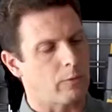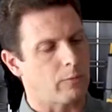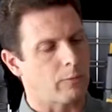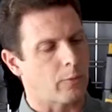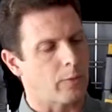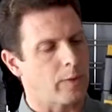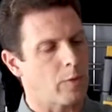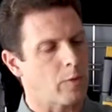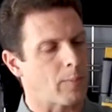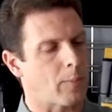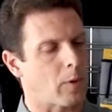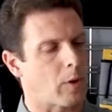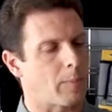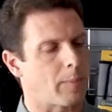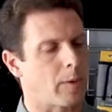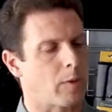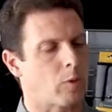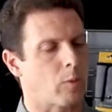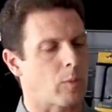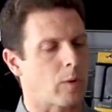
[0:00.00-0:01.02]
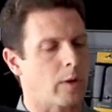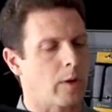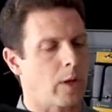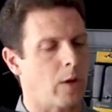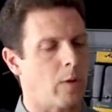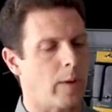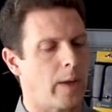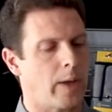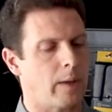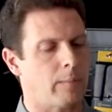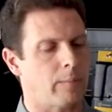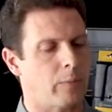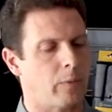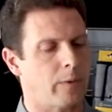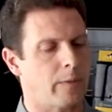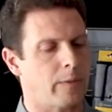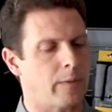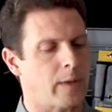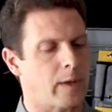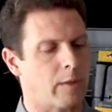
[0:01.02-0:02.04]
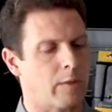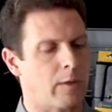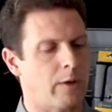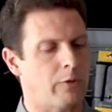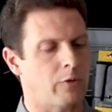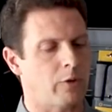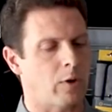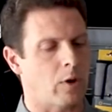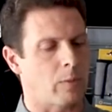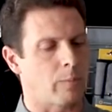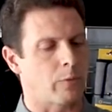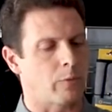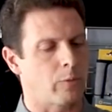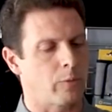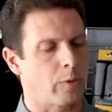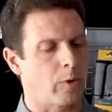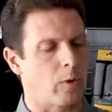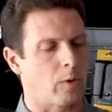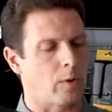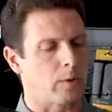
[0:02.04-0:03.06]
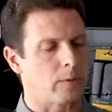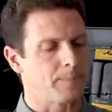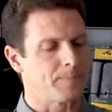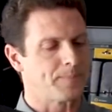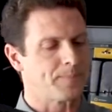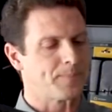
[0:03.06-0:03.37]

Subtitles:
For this purpose, we're going to go ahead and put the extension arm through the hole,